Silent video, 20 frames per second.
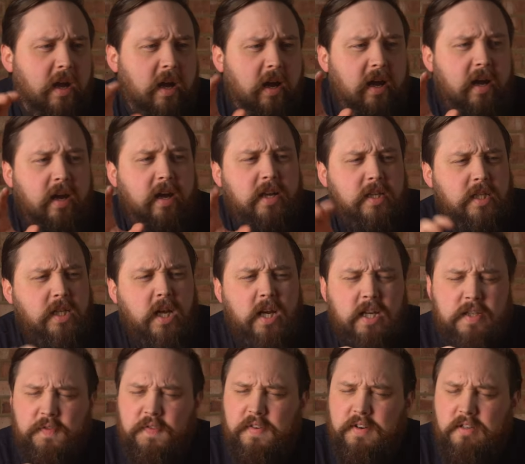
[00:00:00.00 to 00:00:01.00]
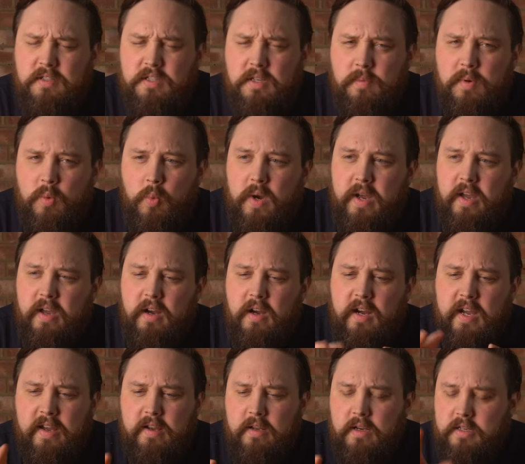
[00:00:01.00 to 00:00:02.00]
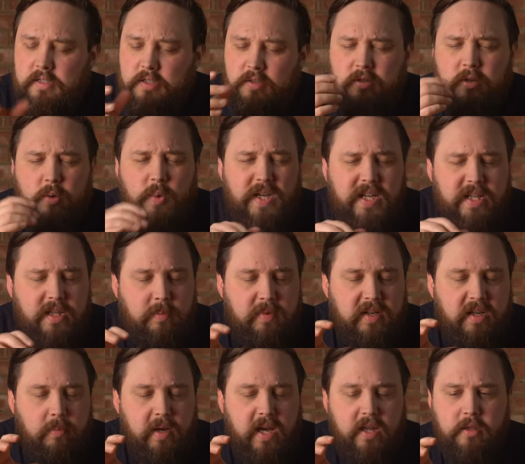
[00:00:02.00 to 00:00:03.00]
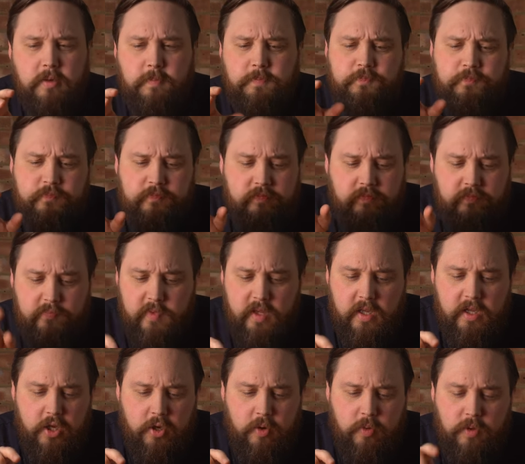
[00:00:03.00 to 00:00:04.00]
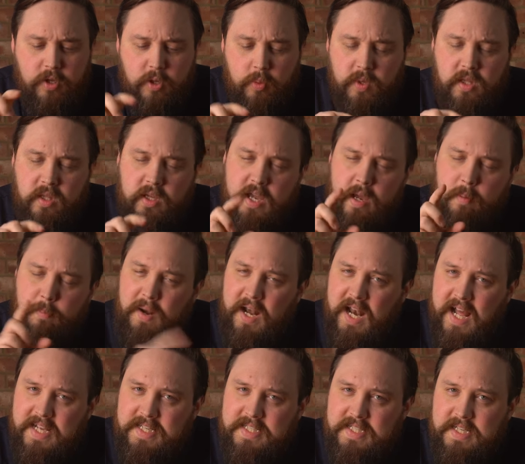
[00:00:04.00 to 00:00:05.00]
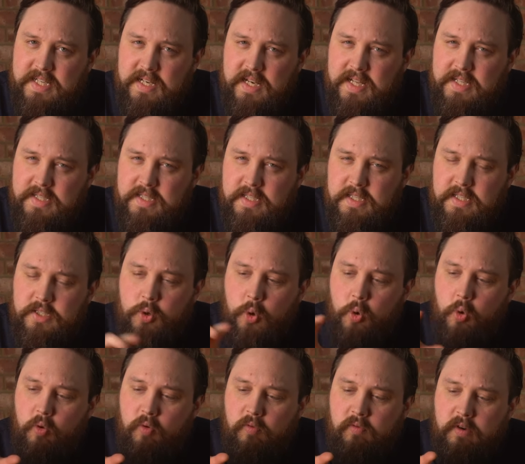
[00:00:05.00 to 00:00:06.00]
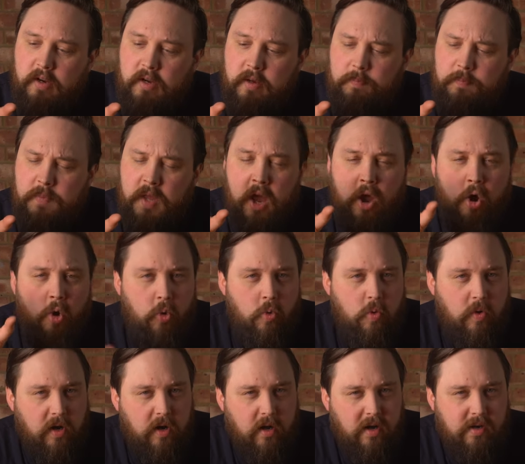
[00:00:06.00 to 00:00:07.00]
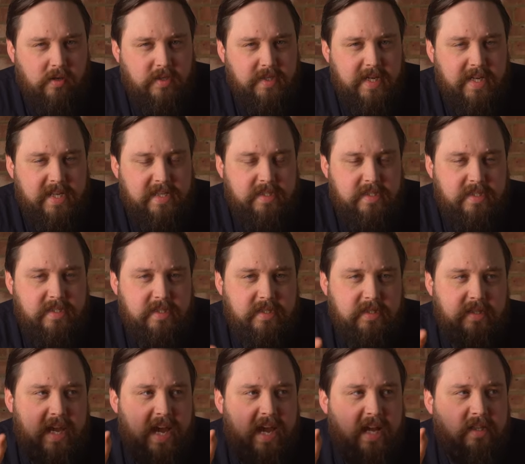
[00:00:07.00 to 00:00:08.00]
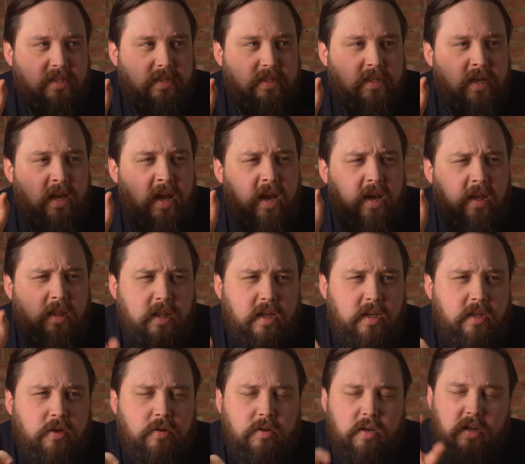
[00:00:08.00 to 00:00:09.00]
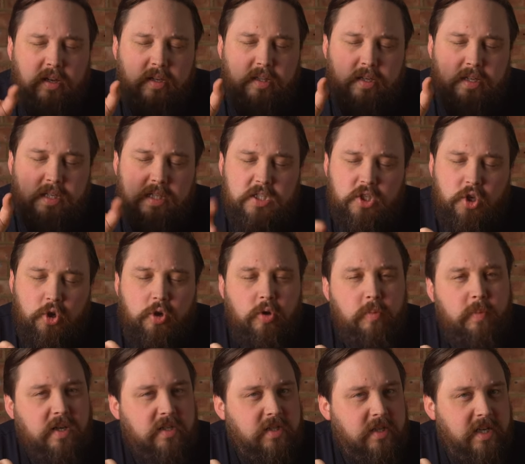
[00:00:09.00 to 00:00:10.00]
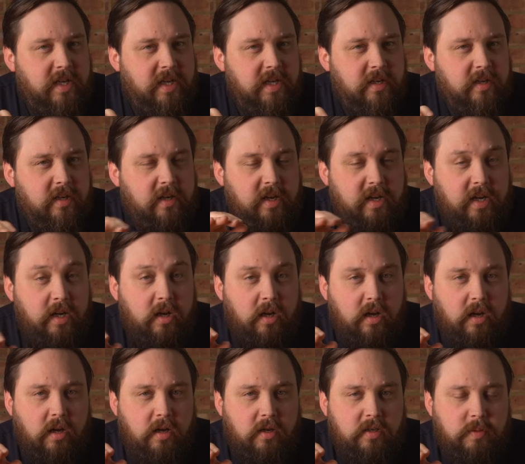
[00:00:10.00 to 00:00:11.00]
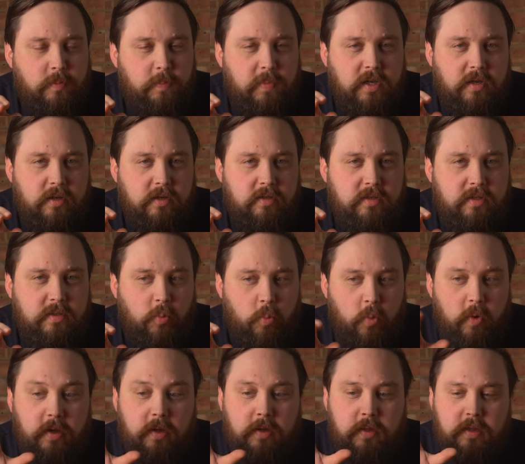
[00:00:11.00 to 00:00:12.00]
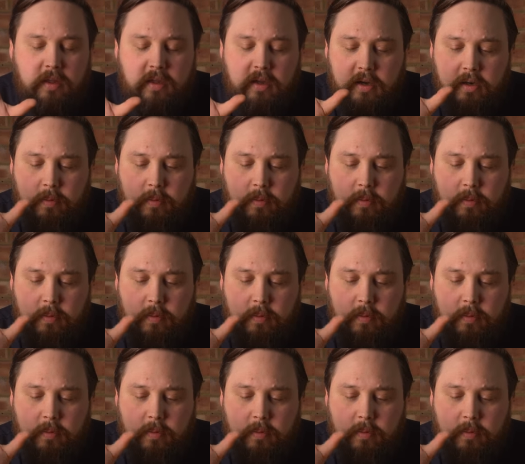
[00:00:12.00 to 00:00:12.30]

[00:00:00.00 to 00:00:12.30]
As far as I'm aware, I do know a little bit about them. You either get plastic lenses or glass lenses, and they don't like it too much in glass, because with